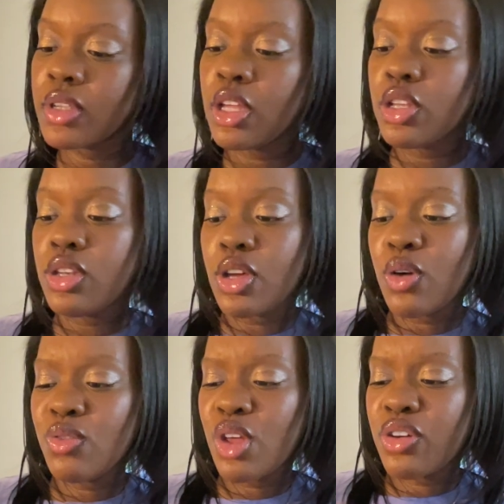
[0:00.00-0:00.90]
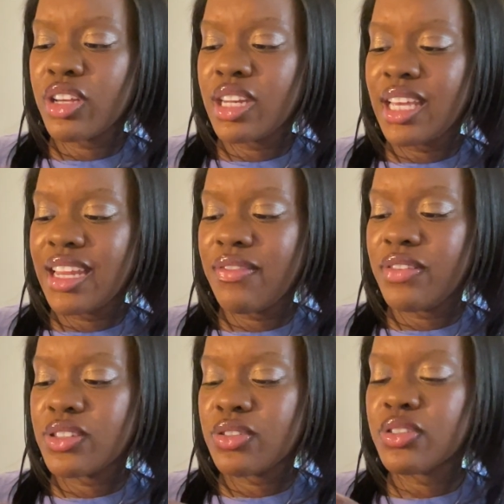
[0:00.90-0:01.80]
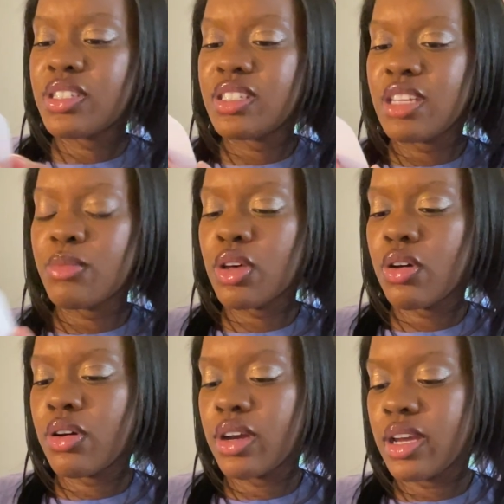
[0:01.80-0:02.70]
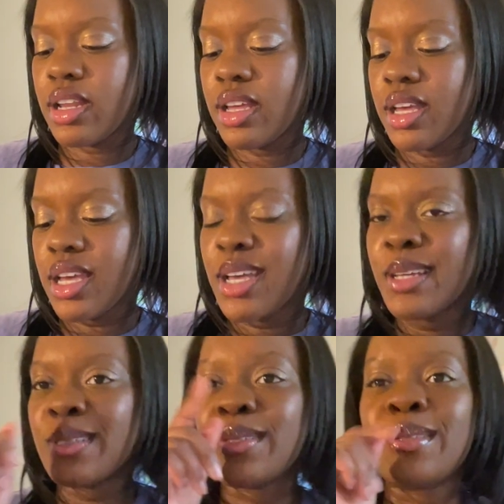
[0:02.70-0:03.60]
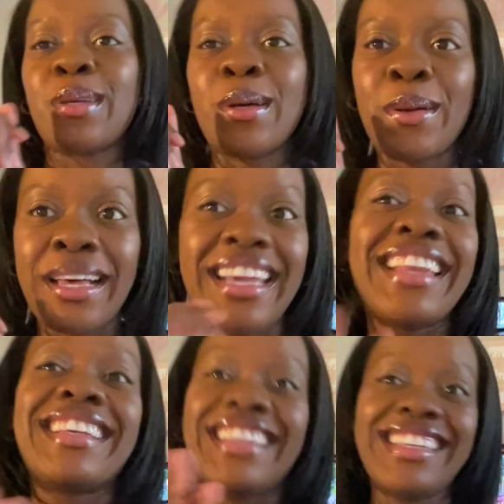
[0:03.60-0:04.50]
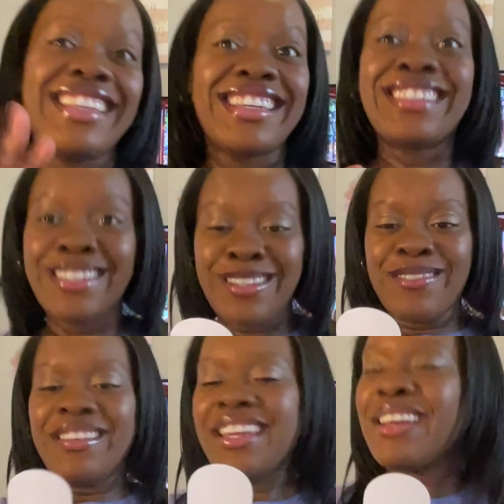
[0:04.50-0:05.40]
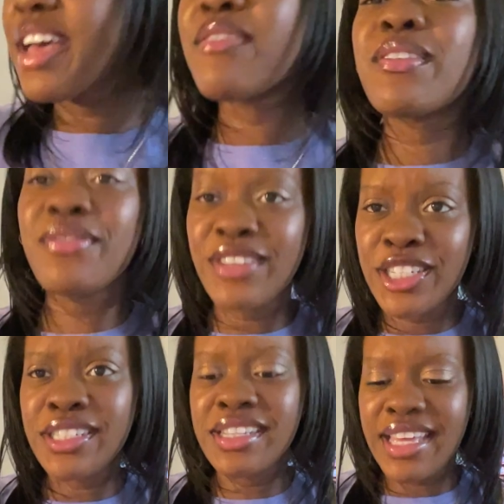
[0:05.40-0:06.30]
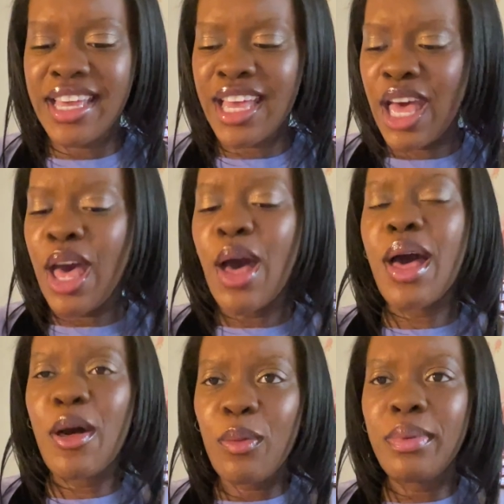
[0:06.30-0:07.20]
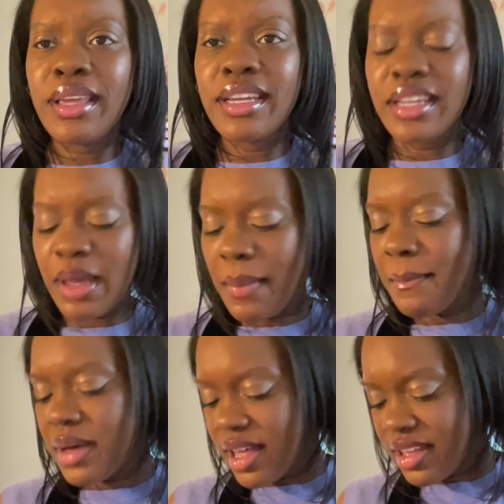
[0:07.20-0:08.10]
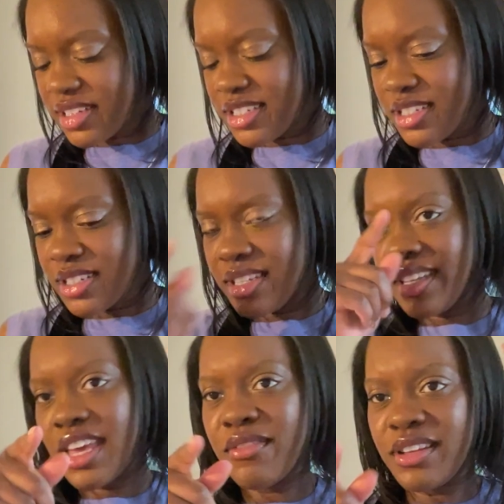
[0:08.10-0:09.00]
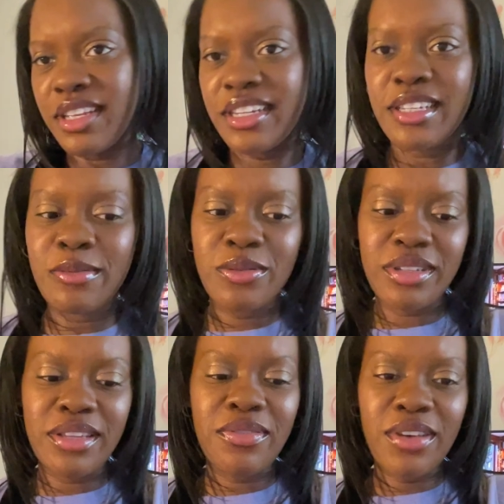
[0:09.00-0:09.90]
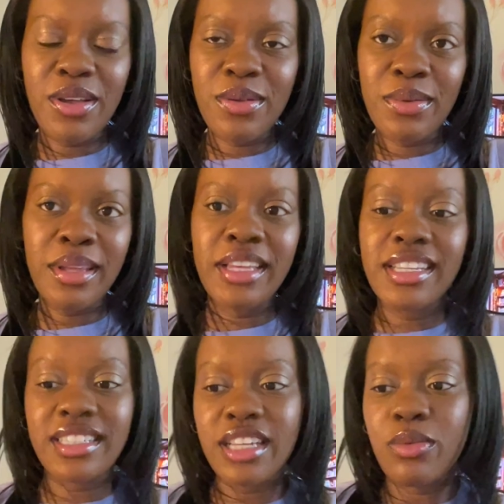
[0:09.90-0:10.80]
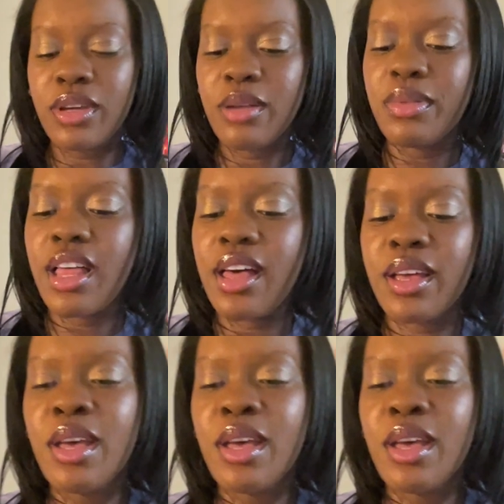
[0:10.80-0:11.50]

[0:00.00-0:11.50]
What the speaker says: No longer need a physical SIM card. So I gotta get that situated. I have officially opened and unboxed everything that comes with the phone. It doesn't come with a block,